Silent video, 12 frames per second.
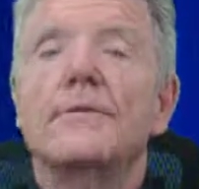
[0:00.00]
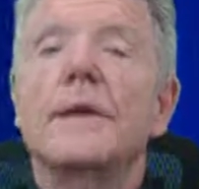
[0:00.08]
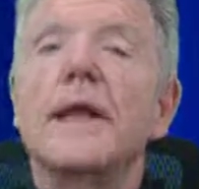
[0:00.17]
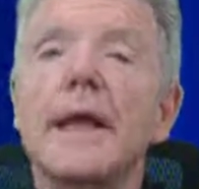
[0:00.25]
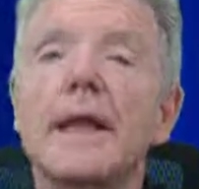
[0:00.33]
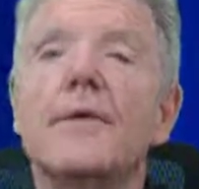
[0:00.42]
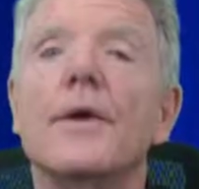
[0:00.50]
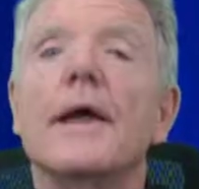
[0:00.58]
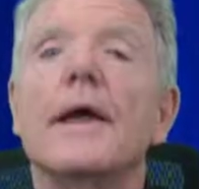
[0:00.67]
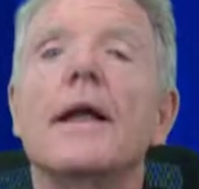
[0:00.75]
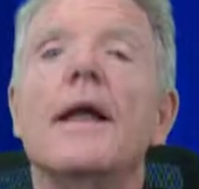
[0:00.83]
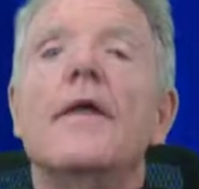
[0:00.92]
But
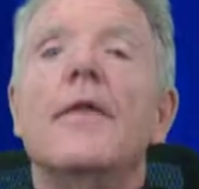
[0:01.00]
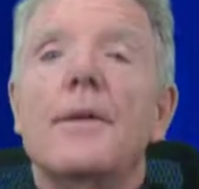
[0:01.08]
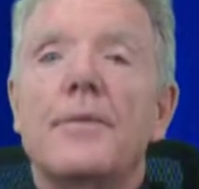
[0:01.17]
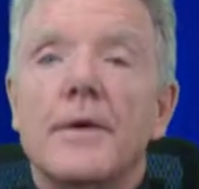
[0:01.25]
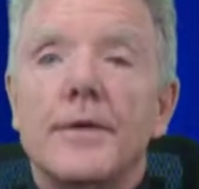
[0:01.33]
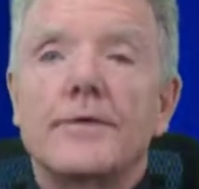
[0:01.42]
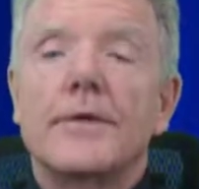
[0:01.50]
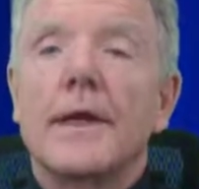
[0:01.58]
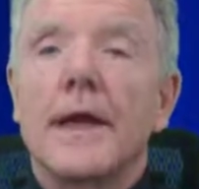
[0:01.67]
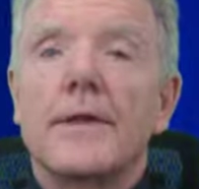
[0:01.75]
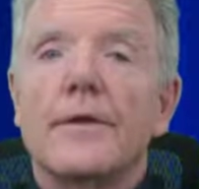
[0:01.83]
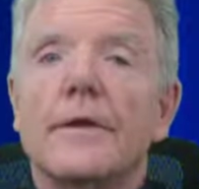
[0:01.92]
anyway, they put this
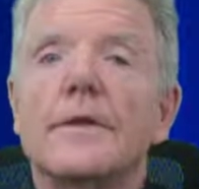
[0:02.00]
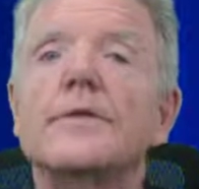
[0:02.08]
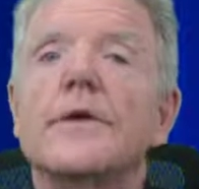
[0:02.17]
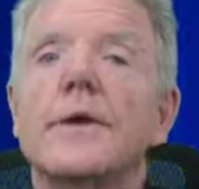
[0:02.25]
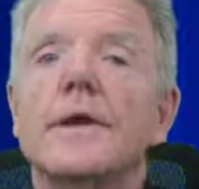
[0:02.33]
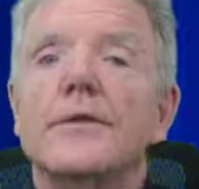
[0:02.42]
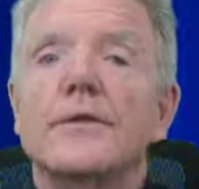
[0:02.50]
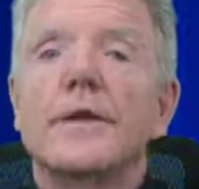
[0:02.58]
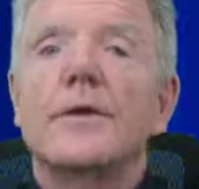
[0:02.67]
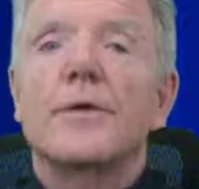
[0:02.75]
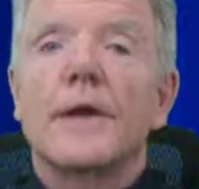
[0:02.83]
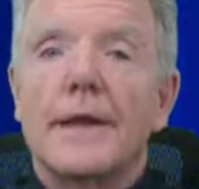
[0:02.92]
together, and let's go ahead and
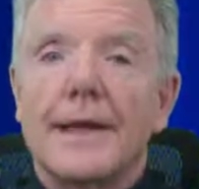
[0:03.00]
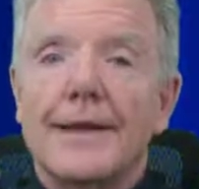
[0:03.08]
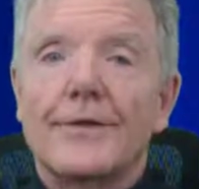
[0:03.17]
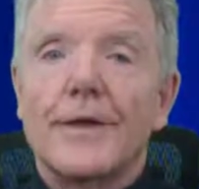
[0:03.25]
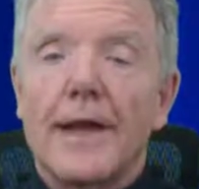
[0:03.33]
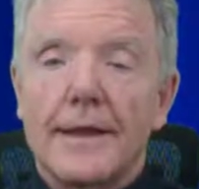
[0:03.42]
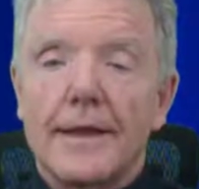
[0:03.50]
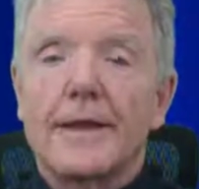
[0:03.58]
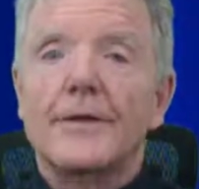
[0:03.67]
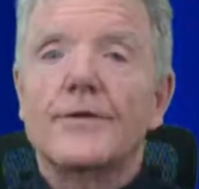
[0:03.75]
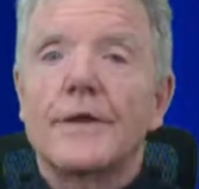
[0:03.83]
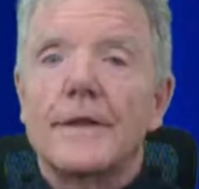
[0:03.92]
see what exactly it
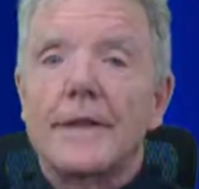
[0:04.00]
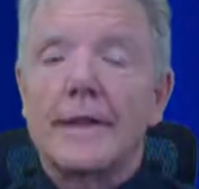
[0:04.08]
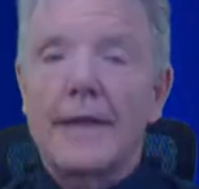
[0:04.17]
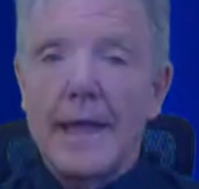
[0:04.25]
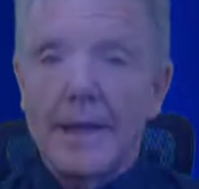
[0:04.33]
is that they